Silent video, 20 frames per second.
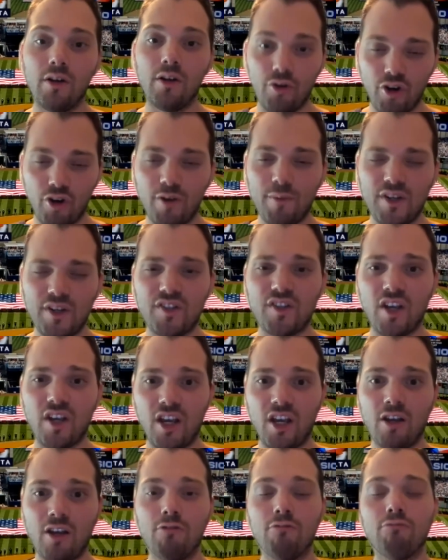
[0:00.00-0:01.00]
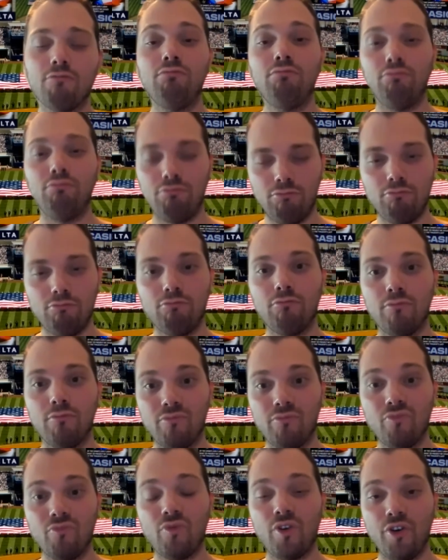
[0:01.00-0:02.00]
you're going to be saying,
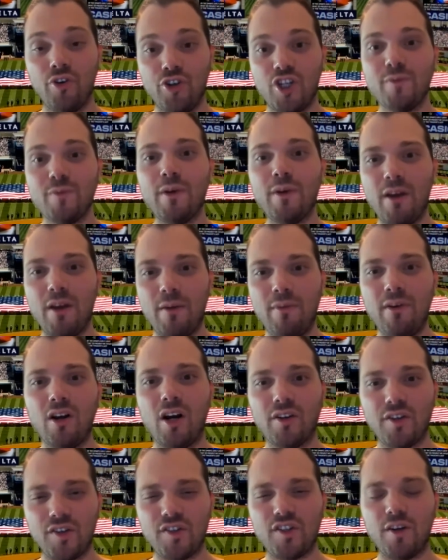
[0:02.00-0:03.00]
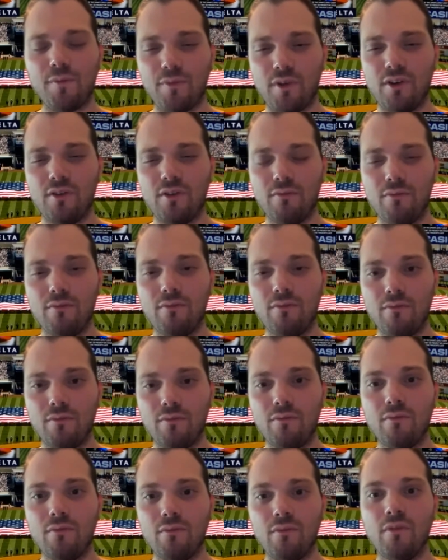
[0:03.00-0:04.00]
Jimmy may be onto something.
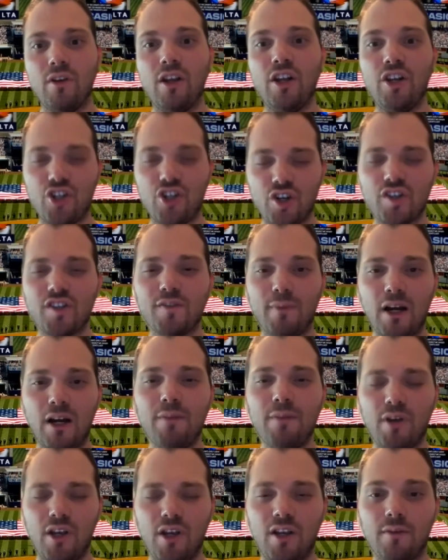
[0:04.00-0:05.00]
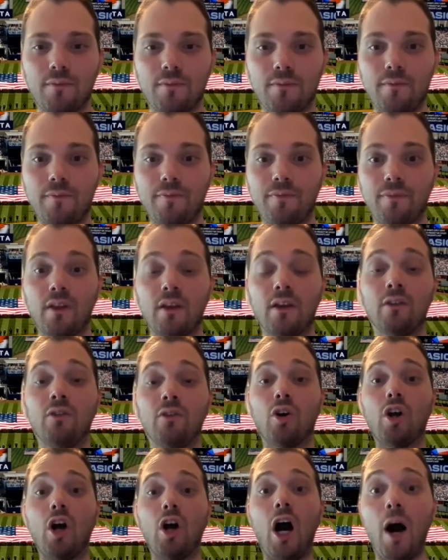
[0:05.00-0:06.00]
He just might be.
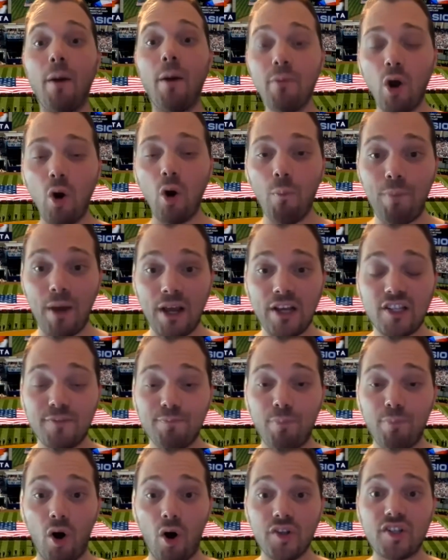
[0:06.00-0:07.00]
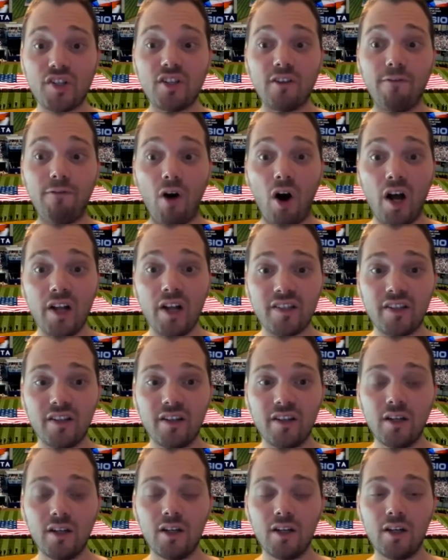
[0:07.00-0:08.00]
Look, I'm no baseball savant.